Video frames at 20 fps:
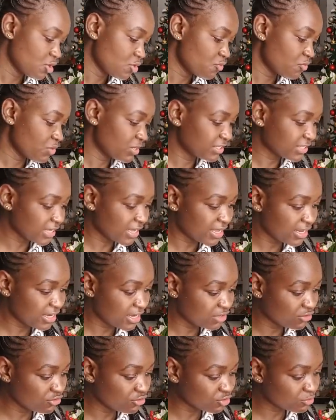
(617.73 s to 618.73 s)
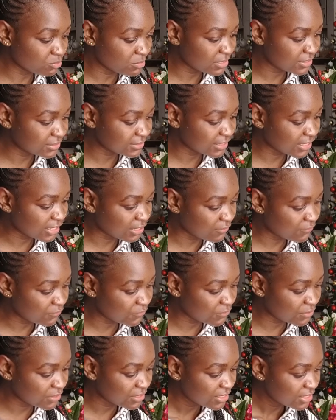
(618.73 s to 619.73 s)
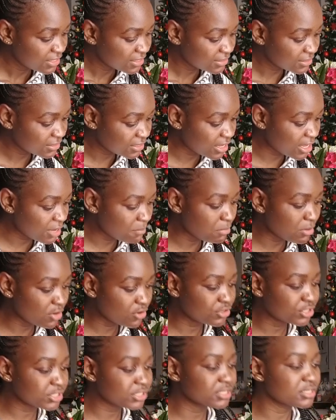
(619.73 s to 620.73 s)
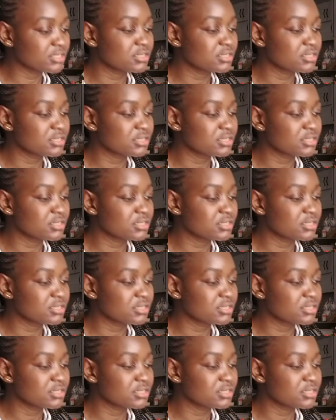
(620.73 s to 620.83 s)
went ahead and got myself a blonde.